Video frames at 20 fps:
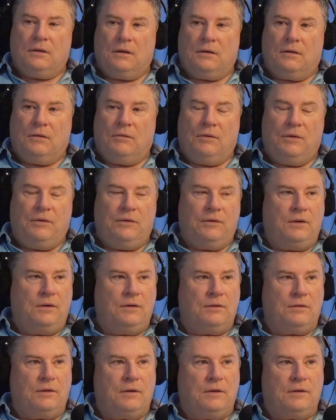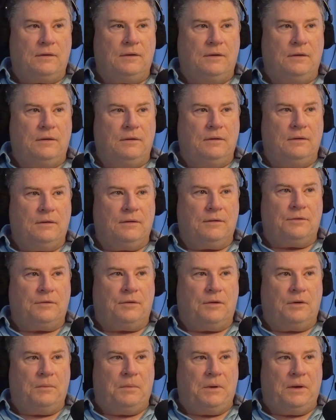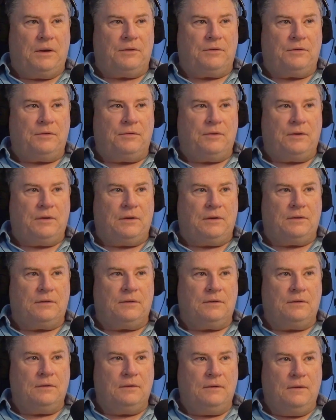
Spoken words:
always an interest in astronomy, astrophysics.